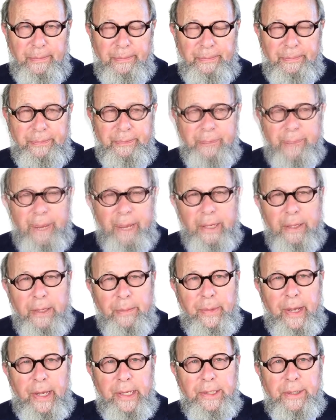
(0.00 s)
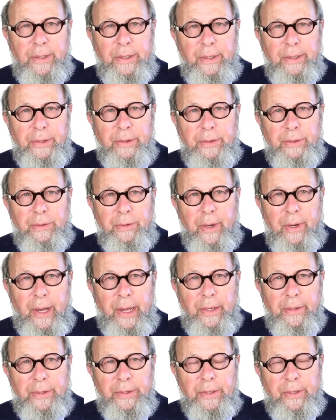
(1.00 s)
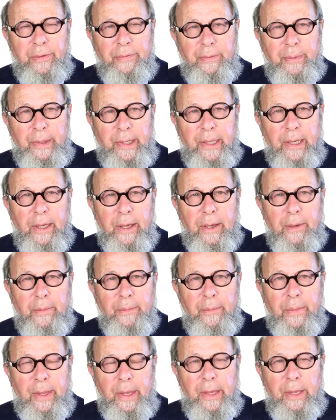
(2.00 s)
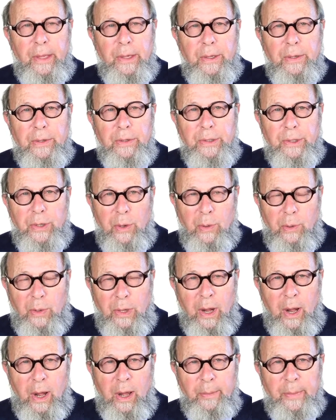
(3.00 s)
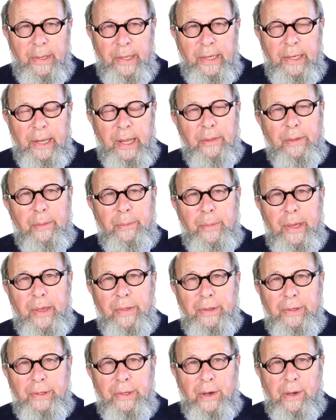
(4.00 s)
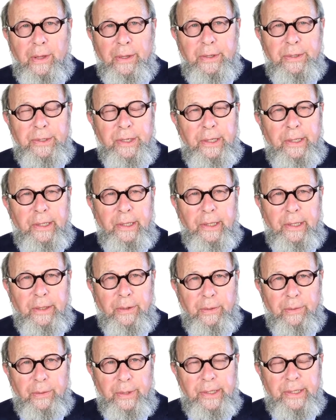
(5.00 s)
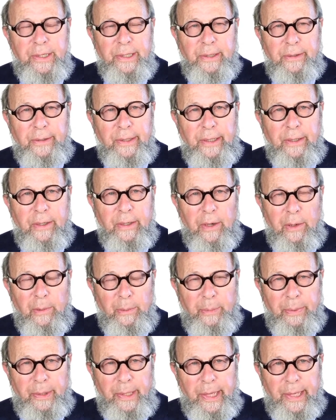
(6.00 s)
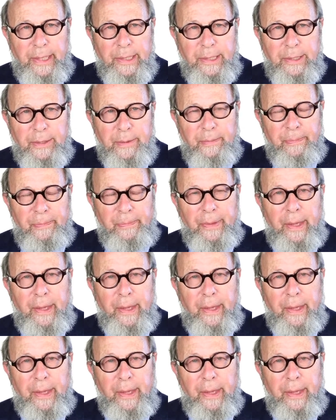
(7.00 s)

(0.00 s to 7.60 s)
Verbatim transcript: As randomized clinical trials have become so common and the methodology increasingly complex,